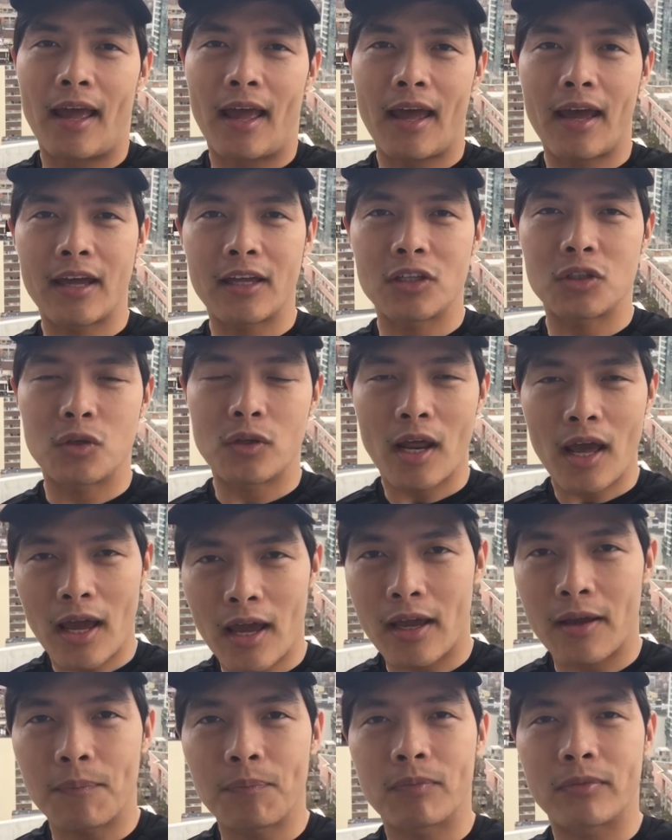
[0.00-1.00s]
And
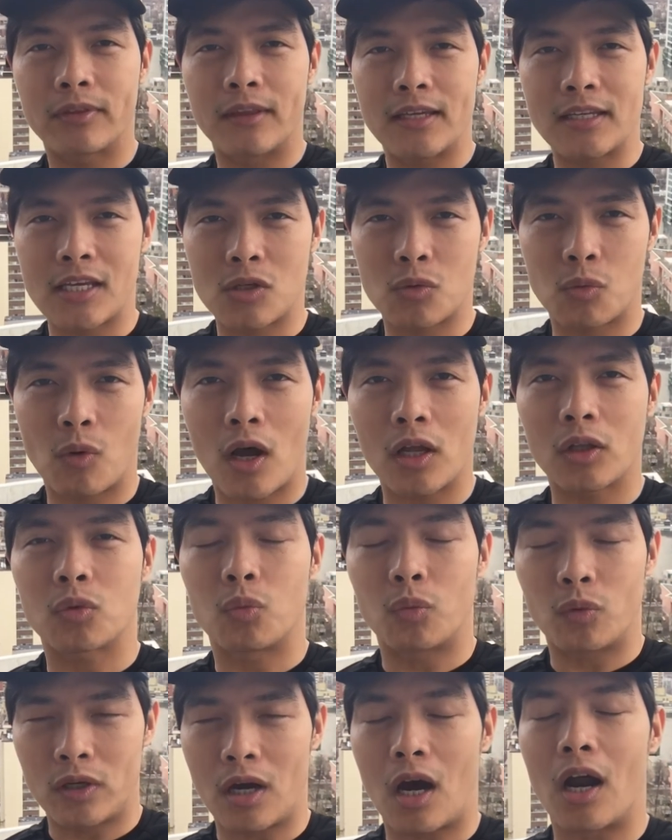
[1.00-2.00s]
today, this is what
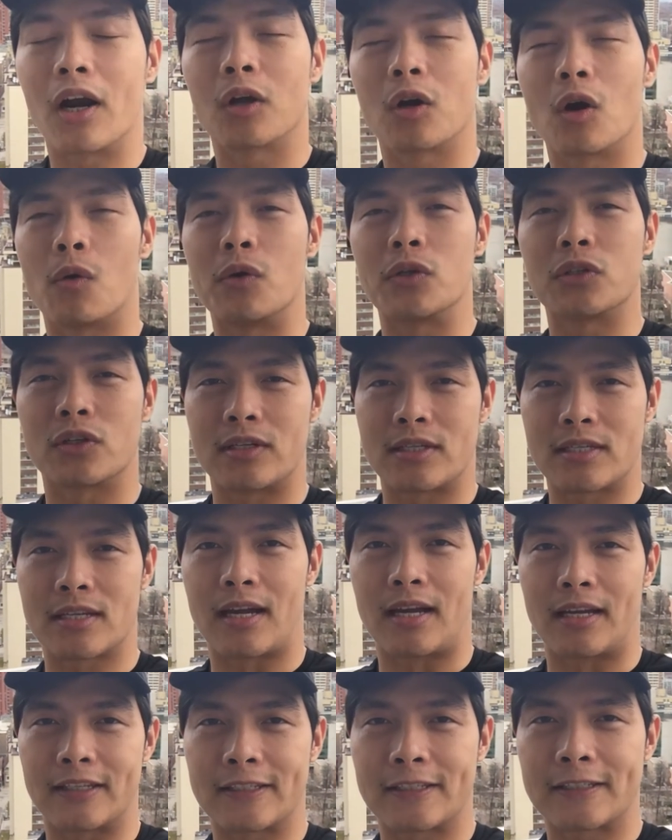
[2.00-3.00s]
we are going to
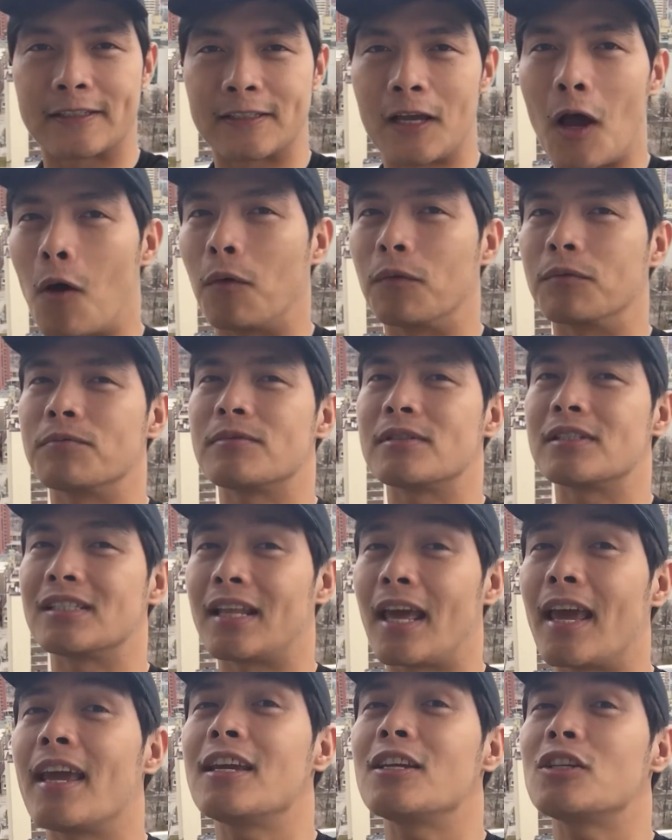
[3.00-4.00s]
discuss. So,
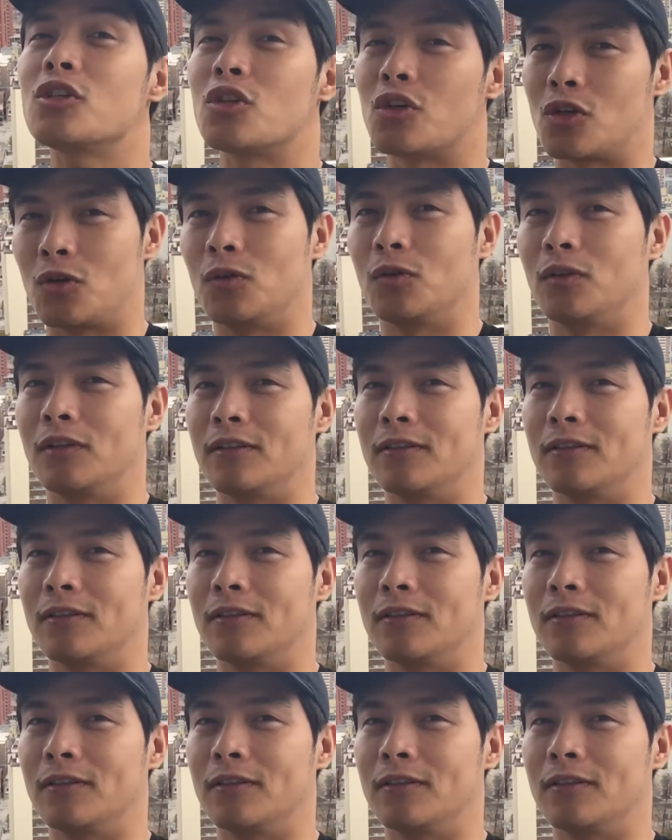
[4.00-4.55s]
stay tuned.